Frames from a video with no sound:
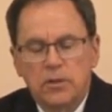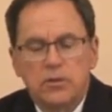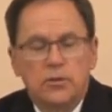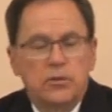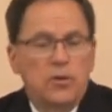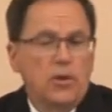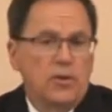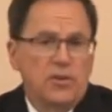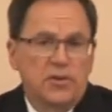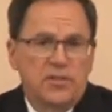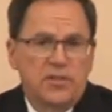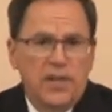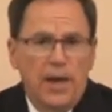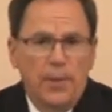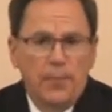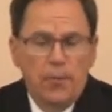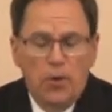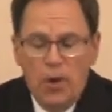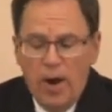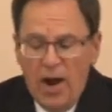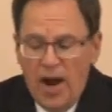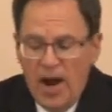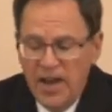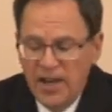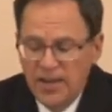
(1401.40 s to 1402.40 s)
So to
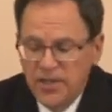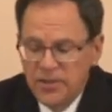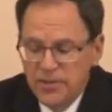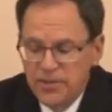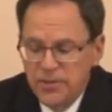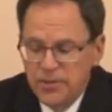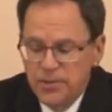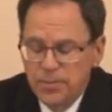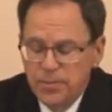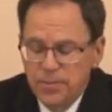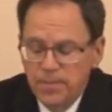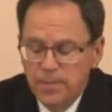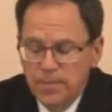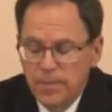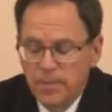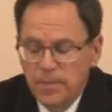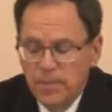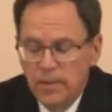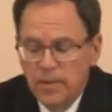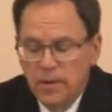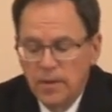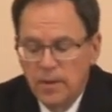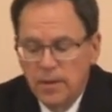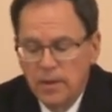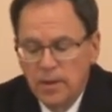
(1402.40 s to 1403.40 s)
summarize,
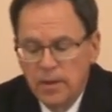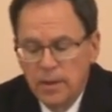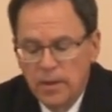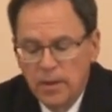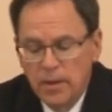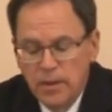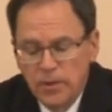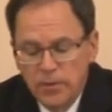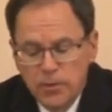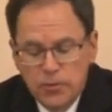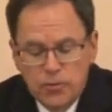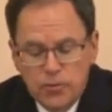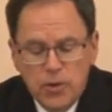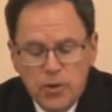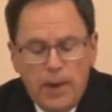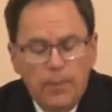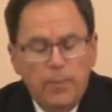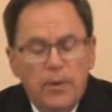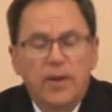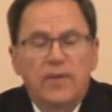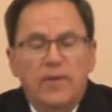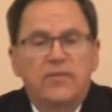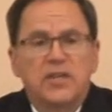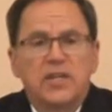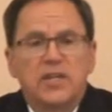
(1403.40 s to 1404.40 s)
the
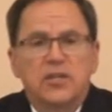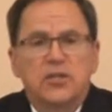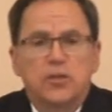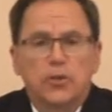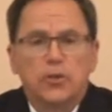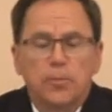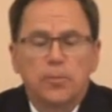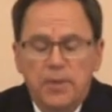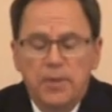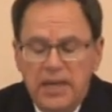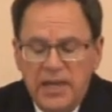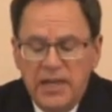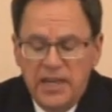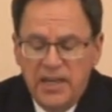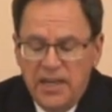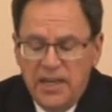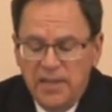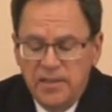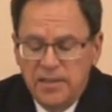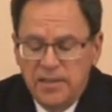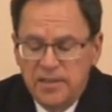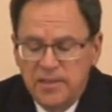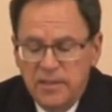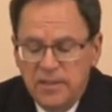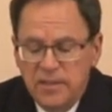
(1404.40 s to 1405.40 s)
trouble of
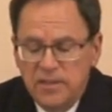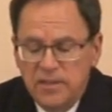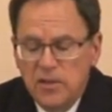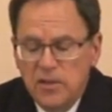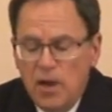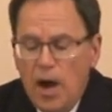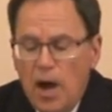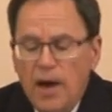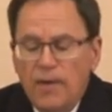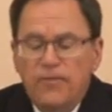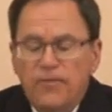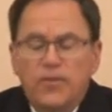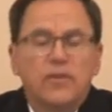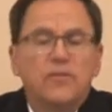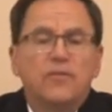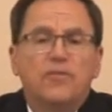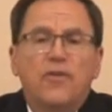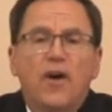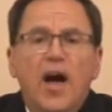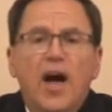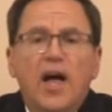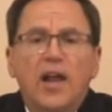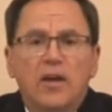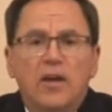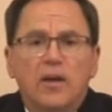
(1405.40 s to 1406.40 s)
disobedience is often
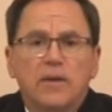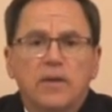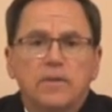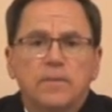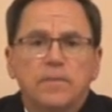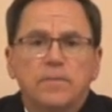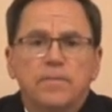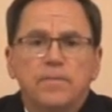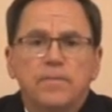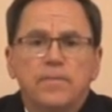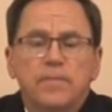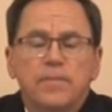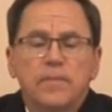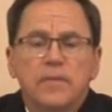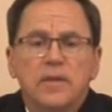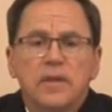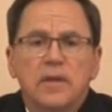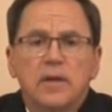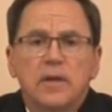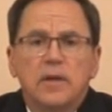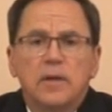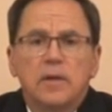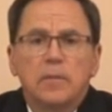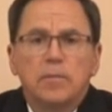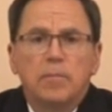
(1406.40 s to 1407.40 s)
followed
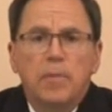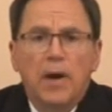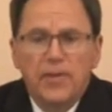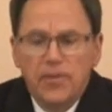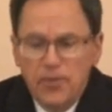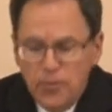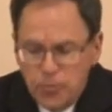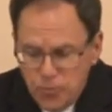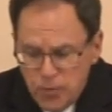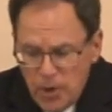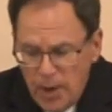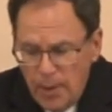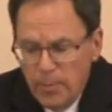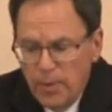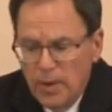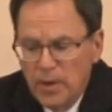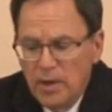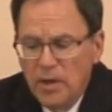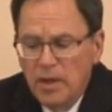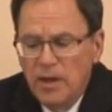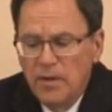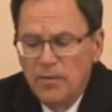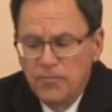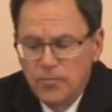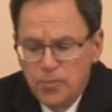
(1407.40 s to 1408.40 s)
by the
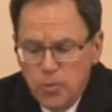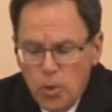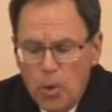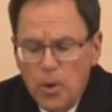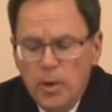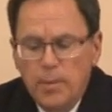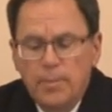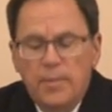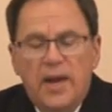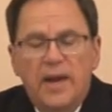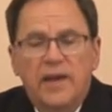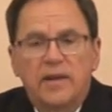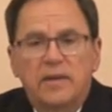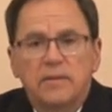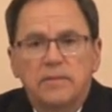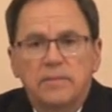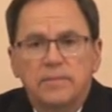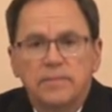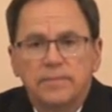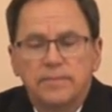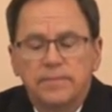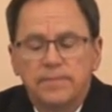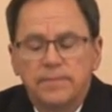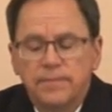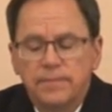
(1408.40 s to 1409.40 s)
trouble of torment.
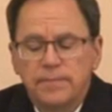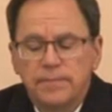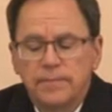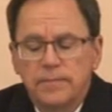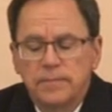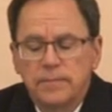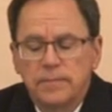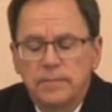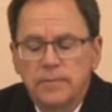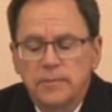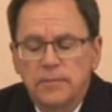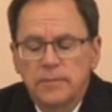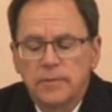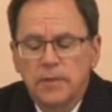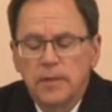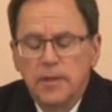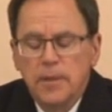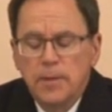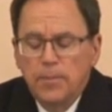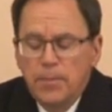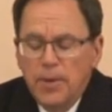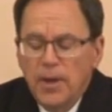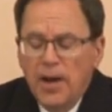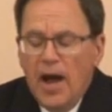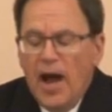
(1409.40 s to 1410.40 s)

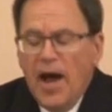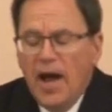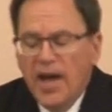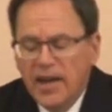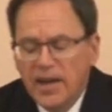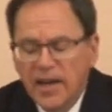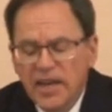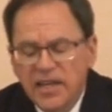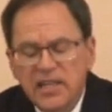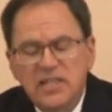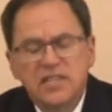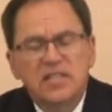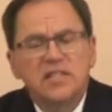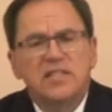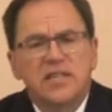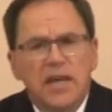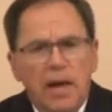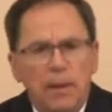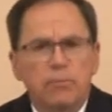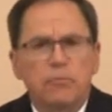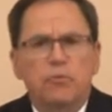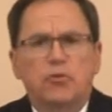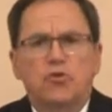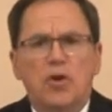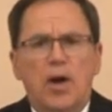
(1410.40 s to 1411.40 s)
But oddly,
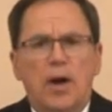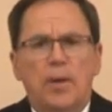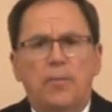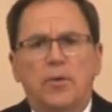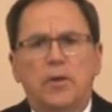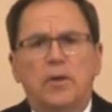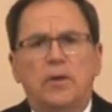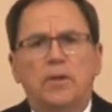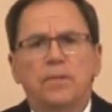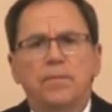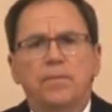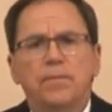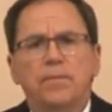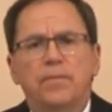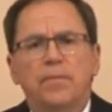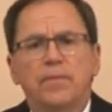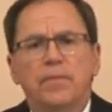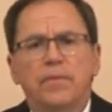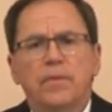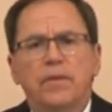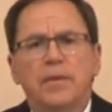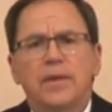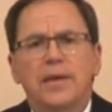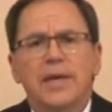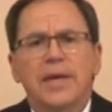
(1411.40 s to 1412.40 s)
some trouble
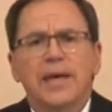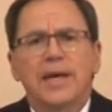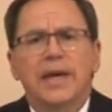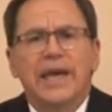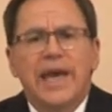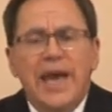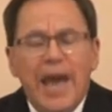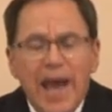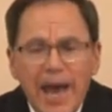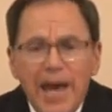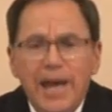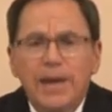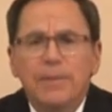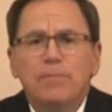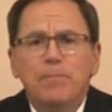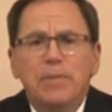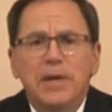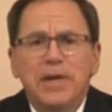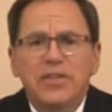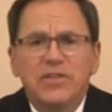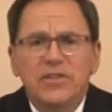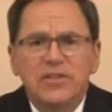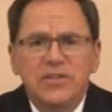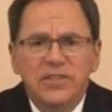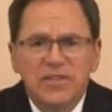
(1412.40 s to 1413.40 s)
can
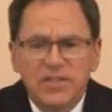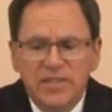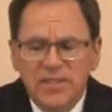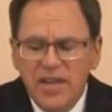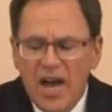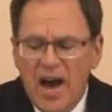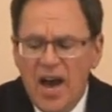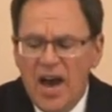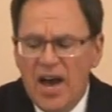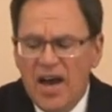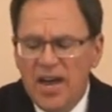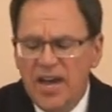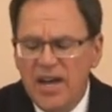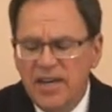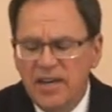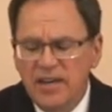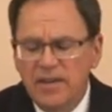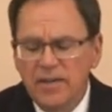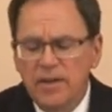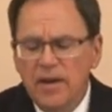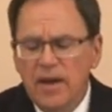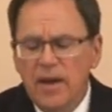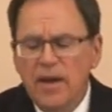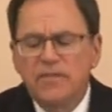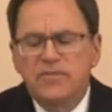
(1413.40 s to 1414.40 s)
be the
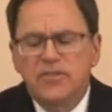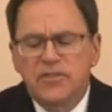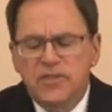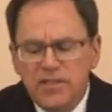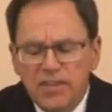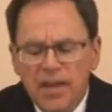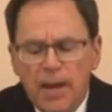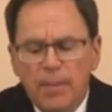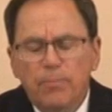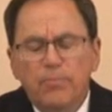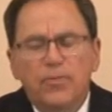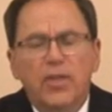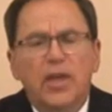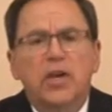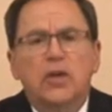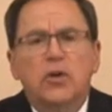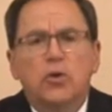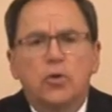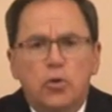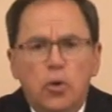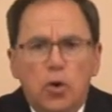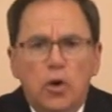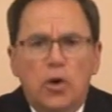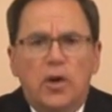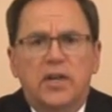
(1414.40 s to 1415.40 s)
sign of
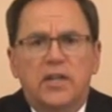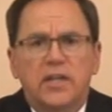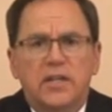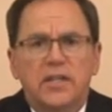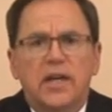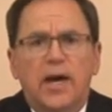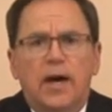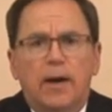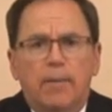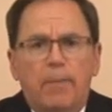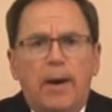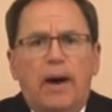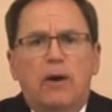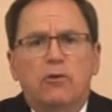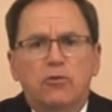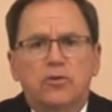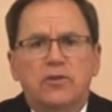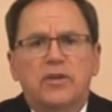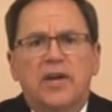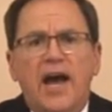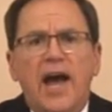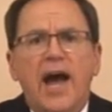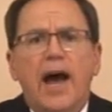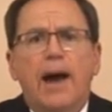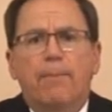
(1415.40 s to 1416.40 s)
something good about
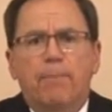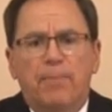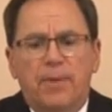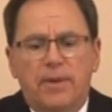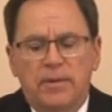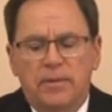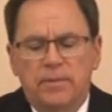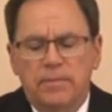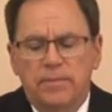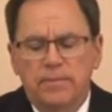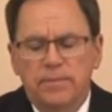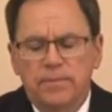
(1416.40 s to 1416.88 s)
to happen.